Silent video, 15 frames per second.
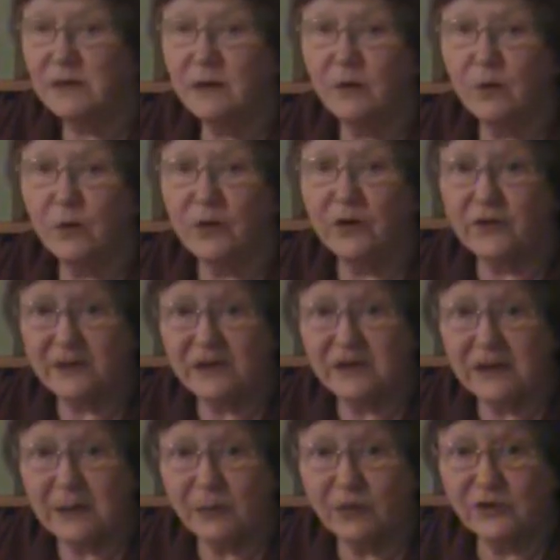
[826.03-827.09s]
where the
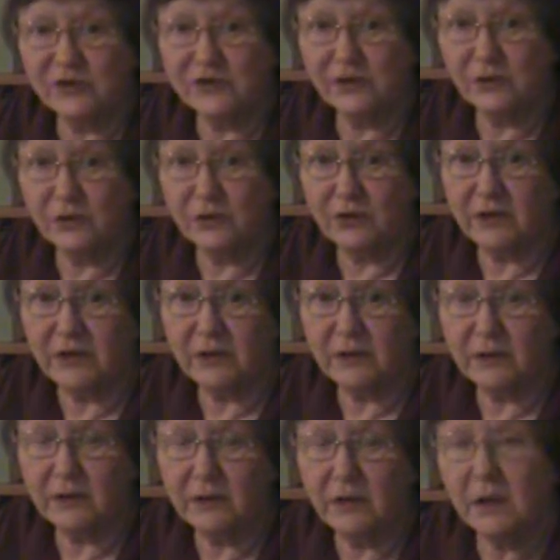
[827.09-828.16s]
tables are located,
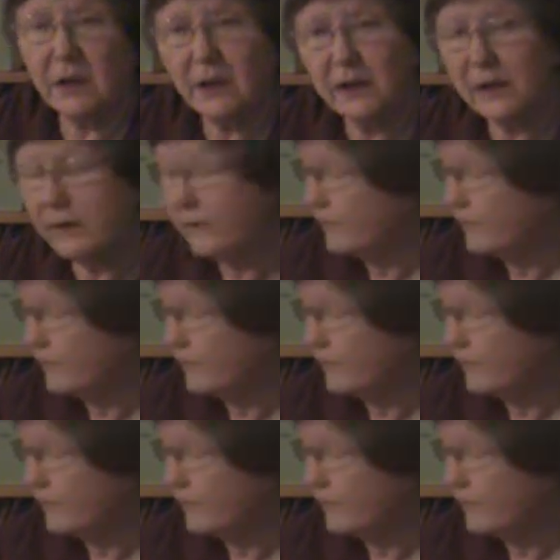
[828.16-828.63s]
and